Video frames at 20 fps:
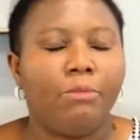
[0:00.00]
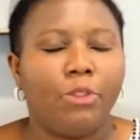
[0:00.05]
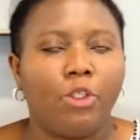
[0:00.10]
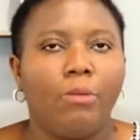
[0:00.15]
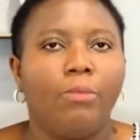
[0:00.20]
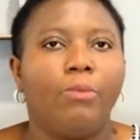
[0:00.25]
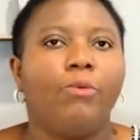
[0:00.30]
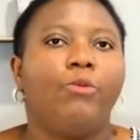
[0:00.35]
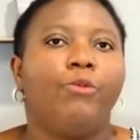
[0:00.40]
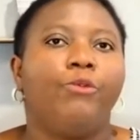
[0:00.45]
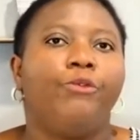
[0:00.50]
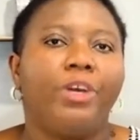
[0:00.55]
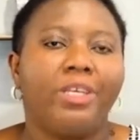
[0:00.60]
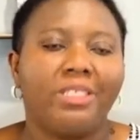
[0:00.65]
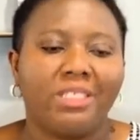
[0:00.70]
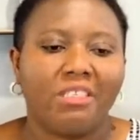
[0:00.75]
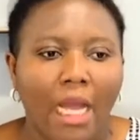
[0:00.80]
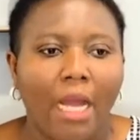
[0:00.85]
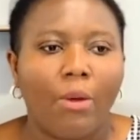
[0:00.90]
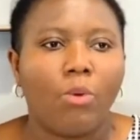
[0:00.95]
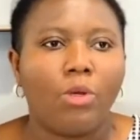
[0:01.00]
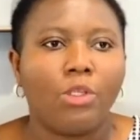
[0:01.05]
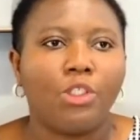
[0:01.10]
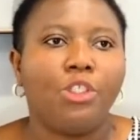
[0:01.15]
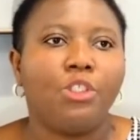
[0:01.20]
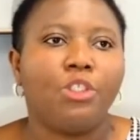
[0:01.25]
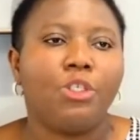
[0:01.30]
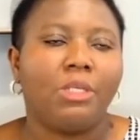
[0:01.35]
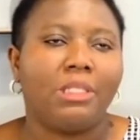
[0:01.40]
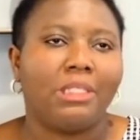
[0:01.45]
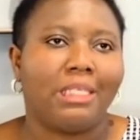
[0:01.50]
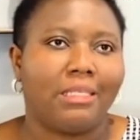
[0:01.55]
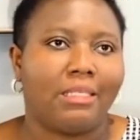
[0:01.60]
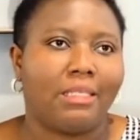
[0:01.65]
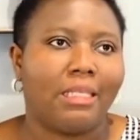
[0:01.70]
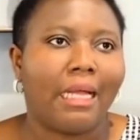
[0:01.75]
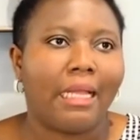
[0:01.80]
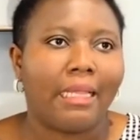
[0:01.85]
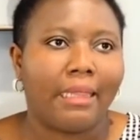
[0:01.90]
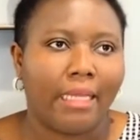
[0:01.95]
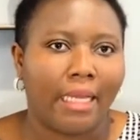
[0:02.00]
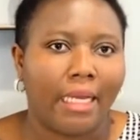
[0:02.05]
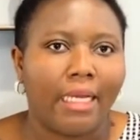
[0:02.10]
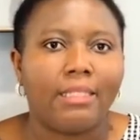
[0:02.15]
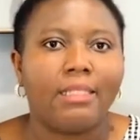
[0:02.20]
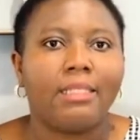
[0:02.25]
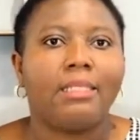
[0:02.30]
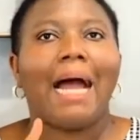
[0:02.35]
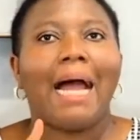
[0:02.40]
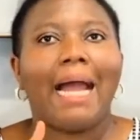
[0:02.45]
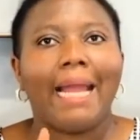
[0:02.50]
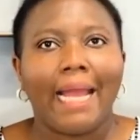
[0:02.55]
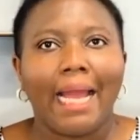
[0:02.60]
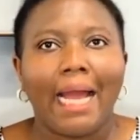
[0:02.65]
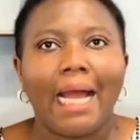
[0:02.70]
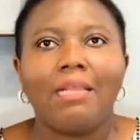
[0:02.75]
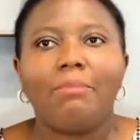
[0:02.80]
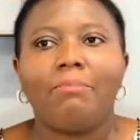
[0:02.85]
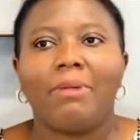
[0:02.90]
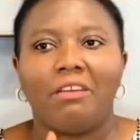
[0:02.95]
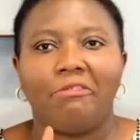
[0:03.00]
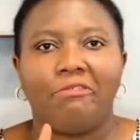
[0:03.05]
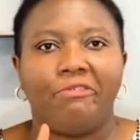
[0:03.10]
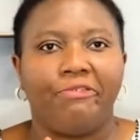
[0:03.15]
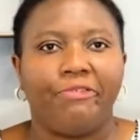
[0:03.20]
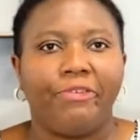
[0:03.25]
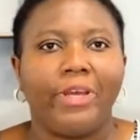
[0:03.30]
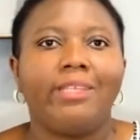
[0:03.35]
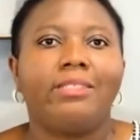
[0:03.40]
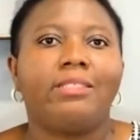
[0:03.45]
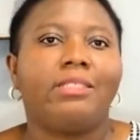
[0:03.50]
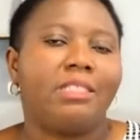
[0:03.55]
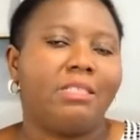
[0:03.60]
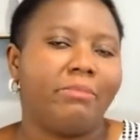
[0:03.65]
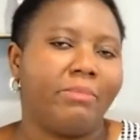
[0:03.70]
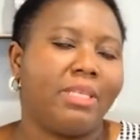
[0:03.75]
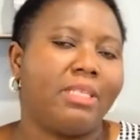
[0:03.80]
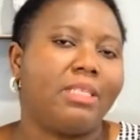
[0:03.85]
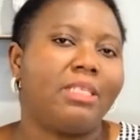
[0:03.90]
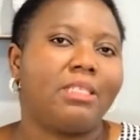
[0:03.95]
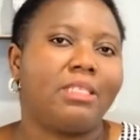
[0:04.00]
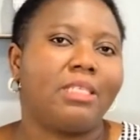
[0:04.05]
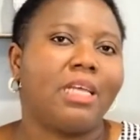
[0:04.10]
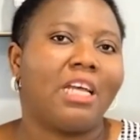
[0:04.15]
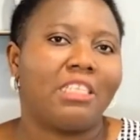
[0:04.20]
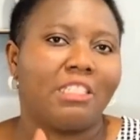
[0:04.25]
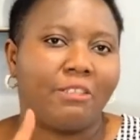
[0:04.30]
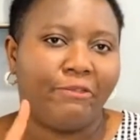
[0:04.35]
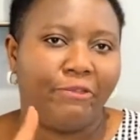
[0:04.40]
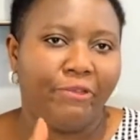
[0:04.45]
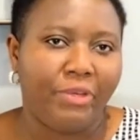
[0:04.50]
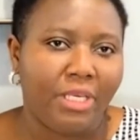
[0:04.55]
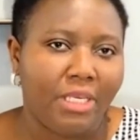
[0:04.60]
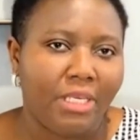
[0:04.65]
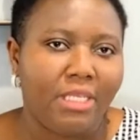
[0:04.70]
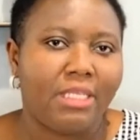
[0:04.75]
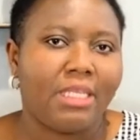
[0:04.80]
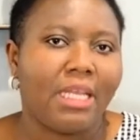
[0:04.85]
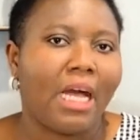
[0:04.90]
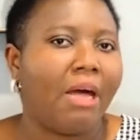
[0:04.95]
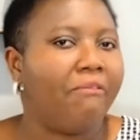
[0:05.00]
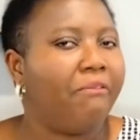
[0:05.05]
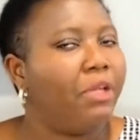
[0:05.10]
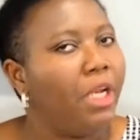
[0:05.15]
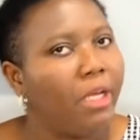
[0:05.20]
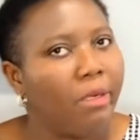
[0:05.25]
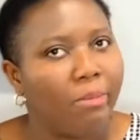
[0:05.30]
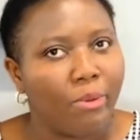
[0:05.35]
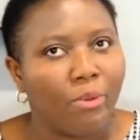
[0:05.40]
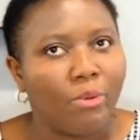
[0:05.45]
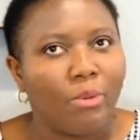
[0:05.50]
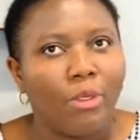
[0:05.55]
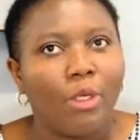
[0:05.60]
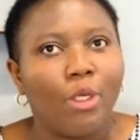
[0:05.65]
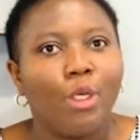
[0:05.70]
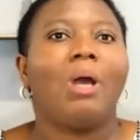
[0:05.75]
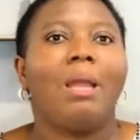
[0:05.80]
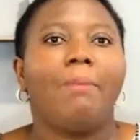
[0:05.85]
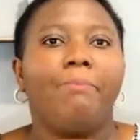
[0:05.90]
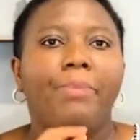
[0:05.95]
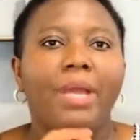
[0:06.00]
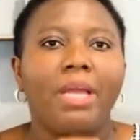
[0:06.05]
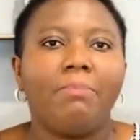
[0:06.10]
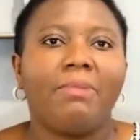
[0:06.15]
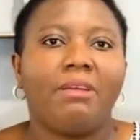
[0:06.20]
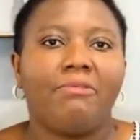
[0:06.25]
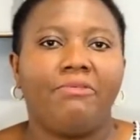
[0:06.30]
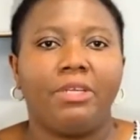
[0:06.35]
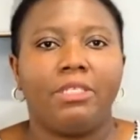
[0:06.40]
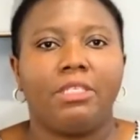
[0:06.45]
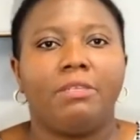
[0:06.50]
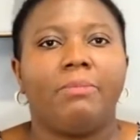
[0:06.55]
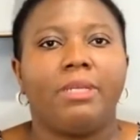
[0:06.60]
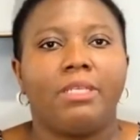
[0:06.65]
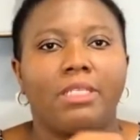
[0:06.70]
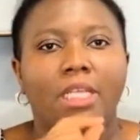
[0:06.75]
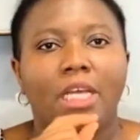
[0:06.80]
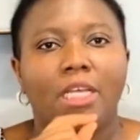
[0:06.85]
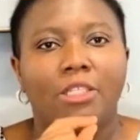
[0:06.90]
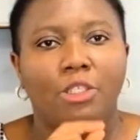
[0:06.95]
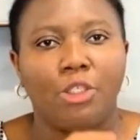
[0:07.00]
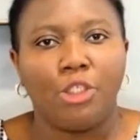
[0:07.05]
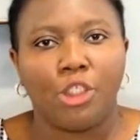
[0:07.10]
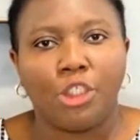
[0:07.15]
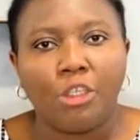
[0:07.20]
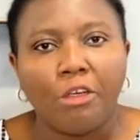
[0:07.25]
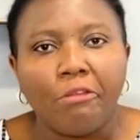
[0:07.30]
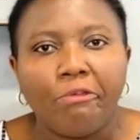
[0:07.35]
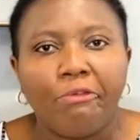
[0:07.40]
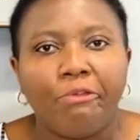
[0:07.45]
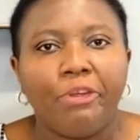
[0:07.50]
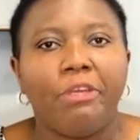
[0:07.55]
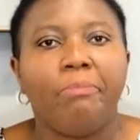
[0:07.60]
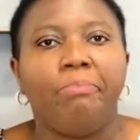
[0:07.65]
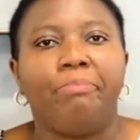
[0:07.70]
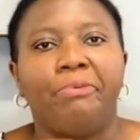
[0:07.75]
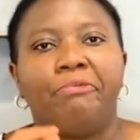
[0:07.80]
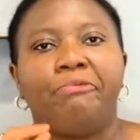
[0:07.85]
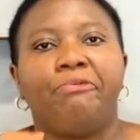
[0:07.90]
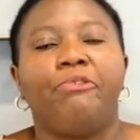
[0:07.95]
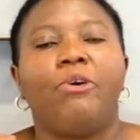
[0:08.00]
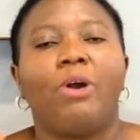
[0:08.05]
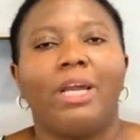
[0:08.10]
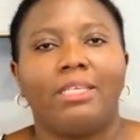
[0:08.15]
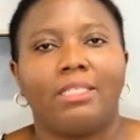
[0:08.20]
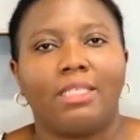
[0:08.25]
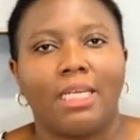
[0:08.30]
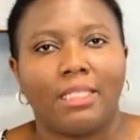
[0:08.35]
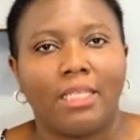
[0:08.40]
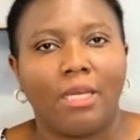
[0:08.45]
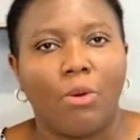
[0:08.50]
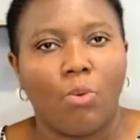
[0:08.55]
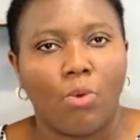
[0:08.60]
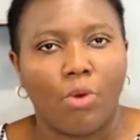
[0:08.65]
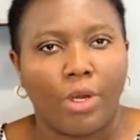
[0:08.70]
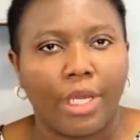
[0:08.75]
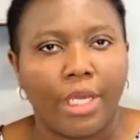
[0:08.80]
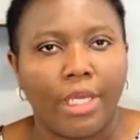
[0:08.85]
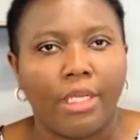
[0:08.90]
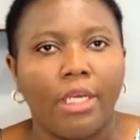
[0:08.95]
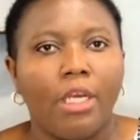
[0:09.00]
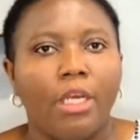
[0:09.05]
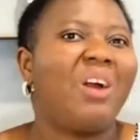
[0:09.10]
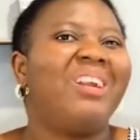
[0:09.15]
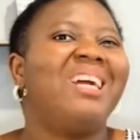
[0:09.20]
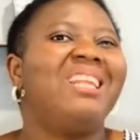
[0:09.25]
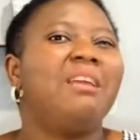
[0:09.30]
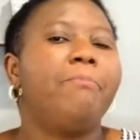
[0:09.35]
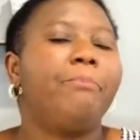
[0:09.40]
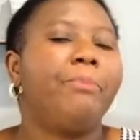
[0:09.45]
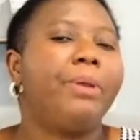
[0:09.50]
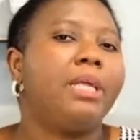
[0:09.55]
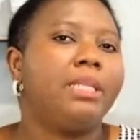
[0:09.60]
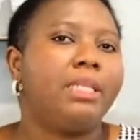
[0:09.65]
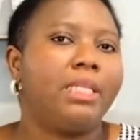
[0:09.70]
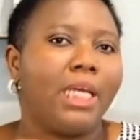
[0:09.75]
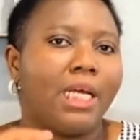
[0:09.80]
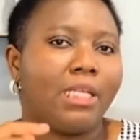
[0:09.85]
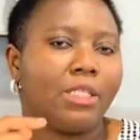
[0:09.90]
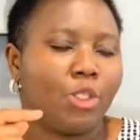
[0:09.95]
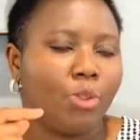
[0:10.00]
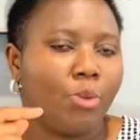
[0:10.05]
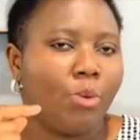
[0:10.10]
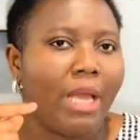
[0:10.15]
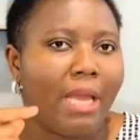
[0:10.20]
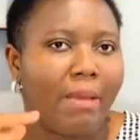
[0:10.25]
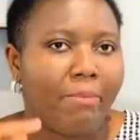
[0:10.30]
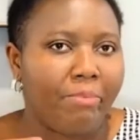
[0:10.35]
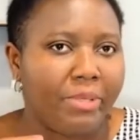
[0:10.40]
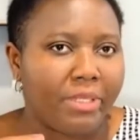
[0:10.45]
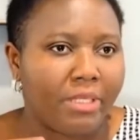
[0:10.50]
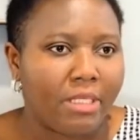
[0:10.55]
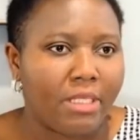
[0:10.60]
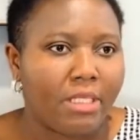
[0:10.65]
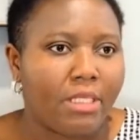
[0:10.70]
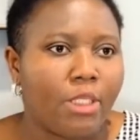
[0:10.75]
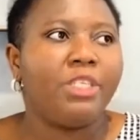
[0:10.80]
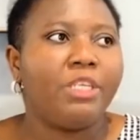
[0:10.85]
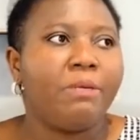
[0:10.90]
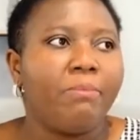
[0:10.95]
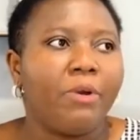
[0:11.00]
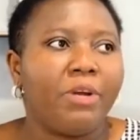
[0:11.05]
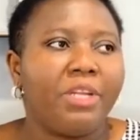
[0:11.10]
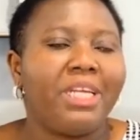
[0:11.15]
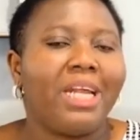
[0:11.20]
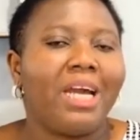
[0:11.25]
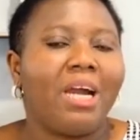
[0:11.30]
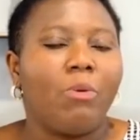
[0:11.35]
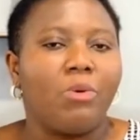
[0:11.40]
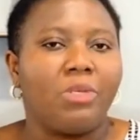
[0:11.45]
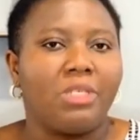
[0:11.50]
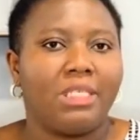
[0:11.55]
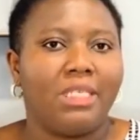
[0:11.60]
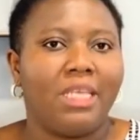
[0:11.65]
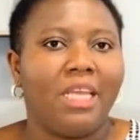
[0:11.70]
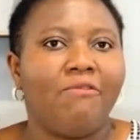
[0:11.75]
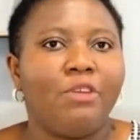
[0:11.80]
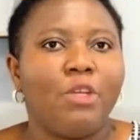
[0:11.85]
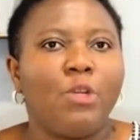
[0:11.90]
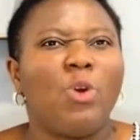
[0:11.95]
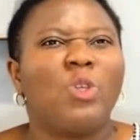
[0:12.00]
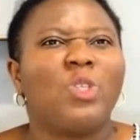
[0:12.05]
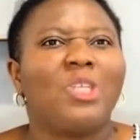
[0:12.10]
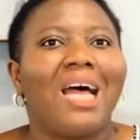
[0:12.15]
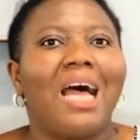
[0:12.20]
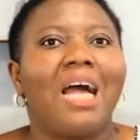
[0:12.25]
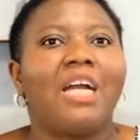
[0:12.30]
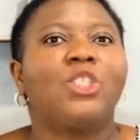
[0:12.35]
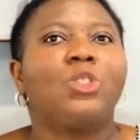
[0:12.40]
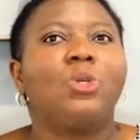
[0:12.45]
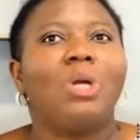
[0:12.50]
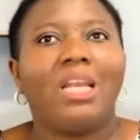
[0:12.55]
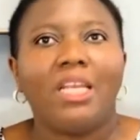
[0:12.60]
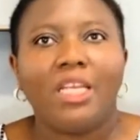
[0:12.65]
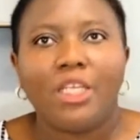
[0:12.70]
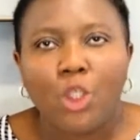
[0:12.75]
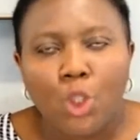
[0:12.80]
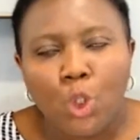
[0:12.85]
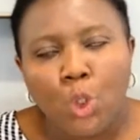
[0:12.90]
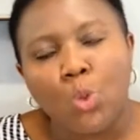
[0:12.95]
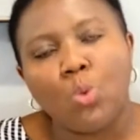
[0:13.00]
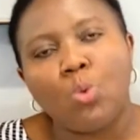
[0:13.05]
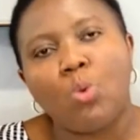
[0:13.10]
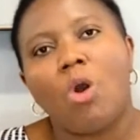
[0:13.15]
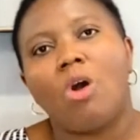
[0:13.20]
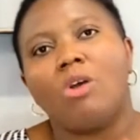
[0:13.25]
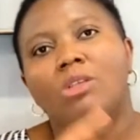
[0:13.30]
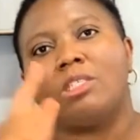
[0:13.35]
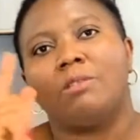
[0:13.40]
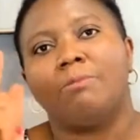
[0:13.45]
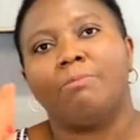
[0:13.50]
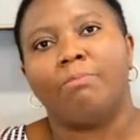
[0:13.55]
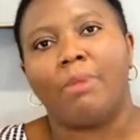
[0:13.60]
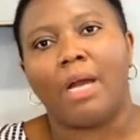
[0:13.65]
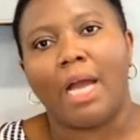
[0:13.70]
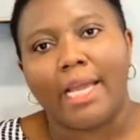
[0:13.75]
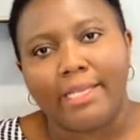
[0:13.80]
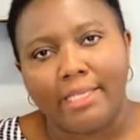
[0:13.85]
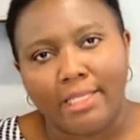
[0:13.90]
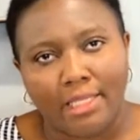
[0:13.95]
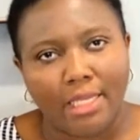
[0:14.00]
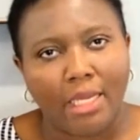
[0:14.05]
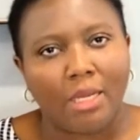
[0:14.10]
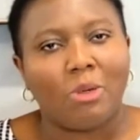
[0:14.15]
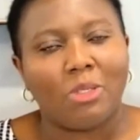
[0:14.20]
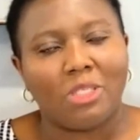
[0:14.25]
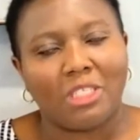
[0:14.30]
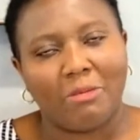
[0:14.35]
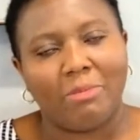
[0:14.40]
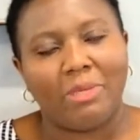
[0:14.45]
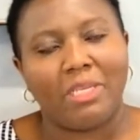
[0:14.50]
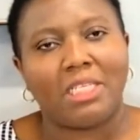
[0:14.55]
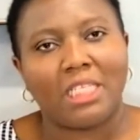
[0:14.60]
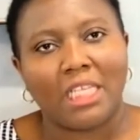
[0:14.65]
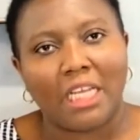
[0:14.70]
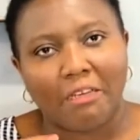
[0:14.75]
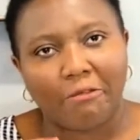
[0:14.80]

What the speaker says: job? First, I want you to understand that I had my first semester's fees available. I paid my first semester tuition fee before I started working. I already paid that to MBCC. The money that I was saving was actually towards my second semester